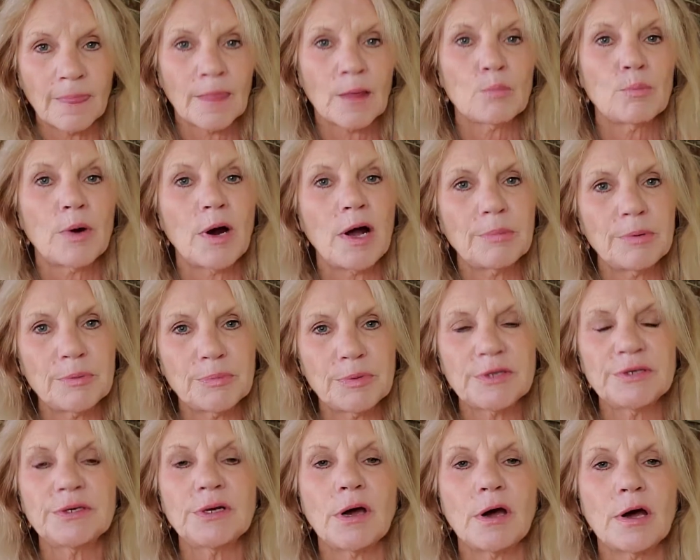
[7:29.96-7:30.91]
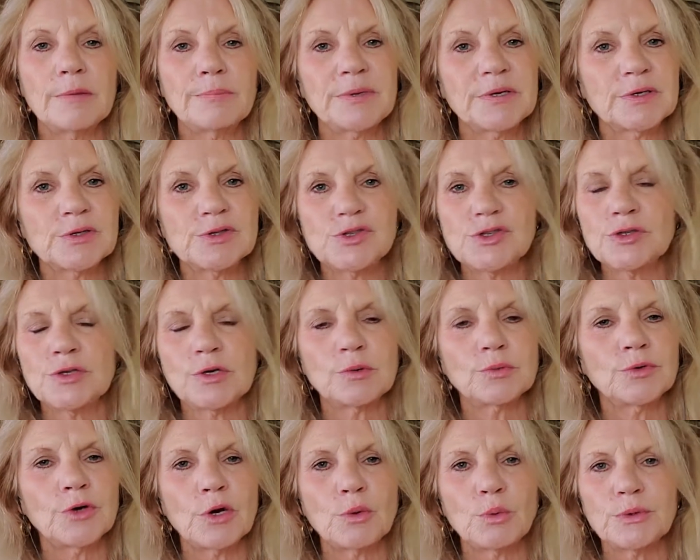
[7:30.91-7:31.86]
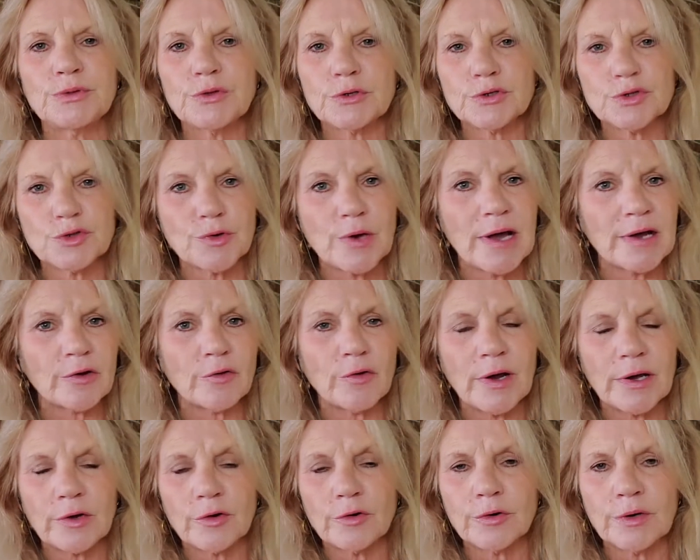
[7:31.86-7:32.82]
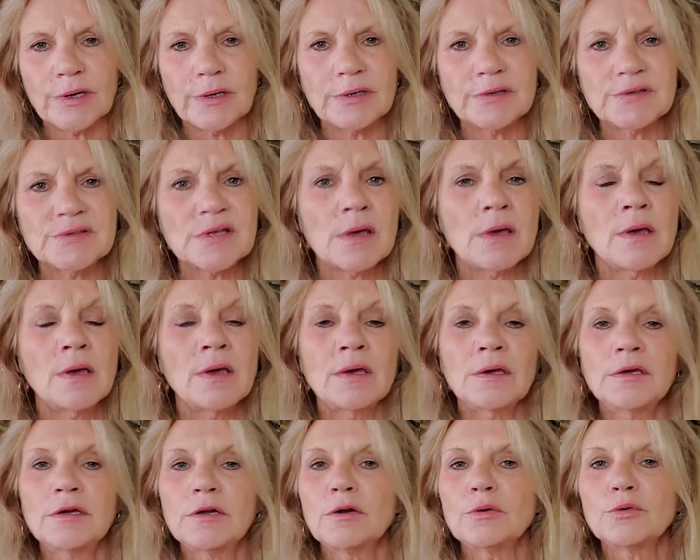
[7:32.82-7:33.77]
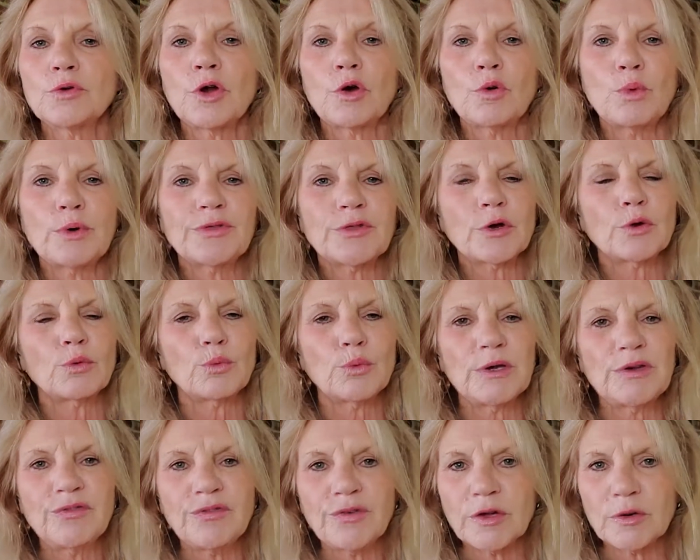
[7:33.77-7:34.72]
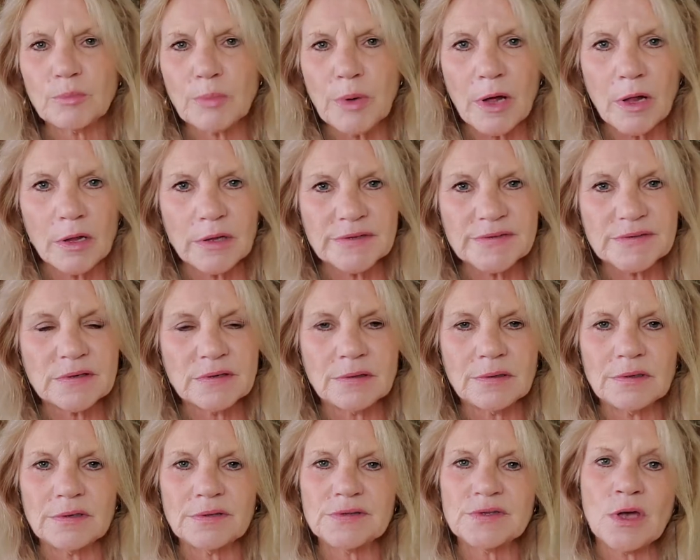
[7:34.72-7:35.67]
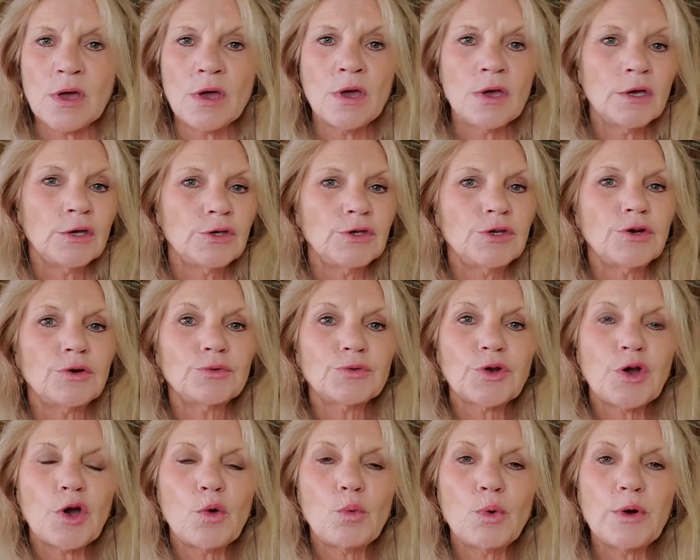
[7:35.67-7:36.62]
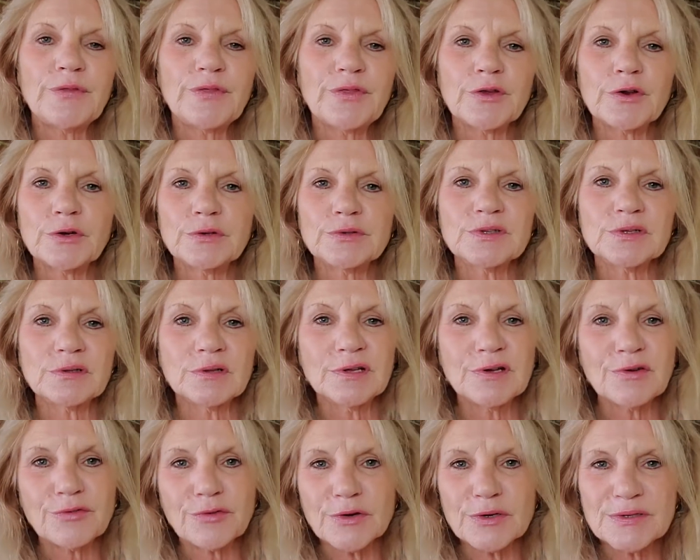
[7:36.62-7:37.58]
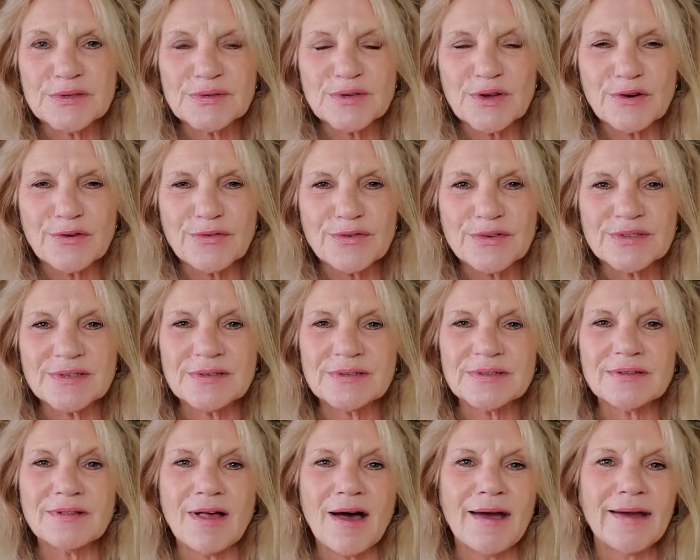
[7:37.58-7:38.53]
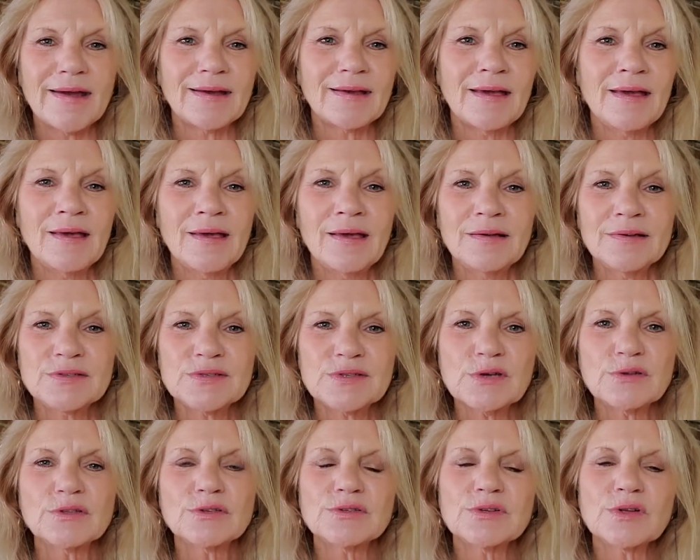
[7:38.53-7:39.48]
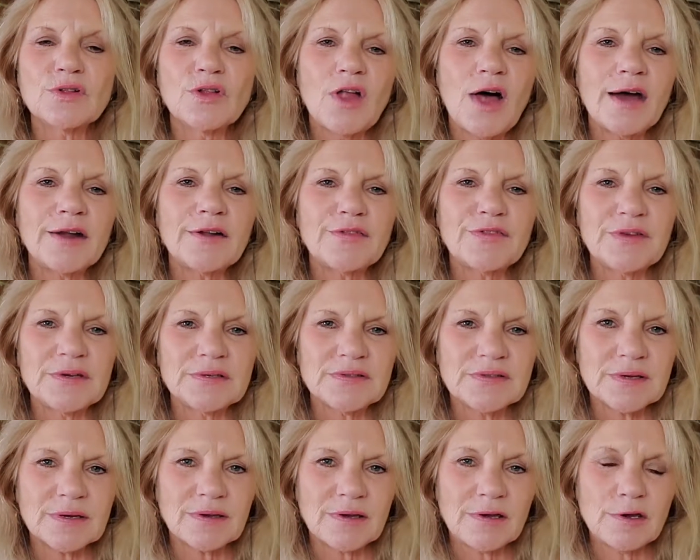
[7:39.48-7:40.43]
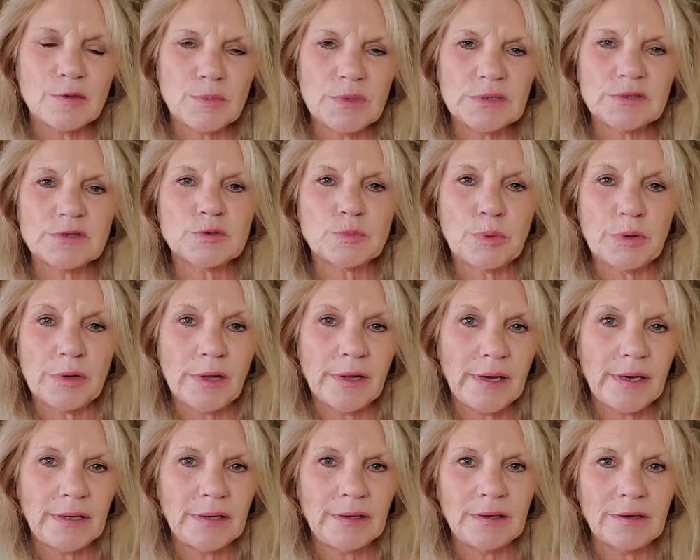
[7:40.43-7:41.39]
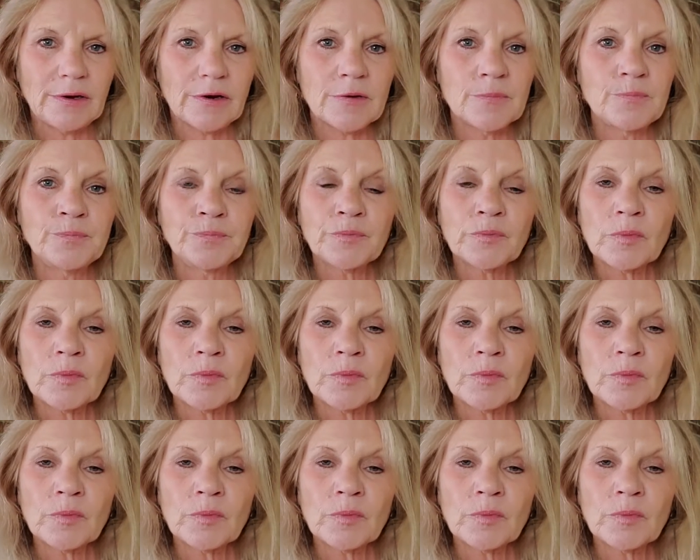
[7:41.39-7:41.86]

Probably not, because you don't know what their track record is. You don't know what their refund policy is. You don't know what their delivery service is like. So there's a lot of things that come into play here.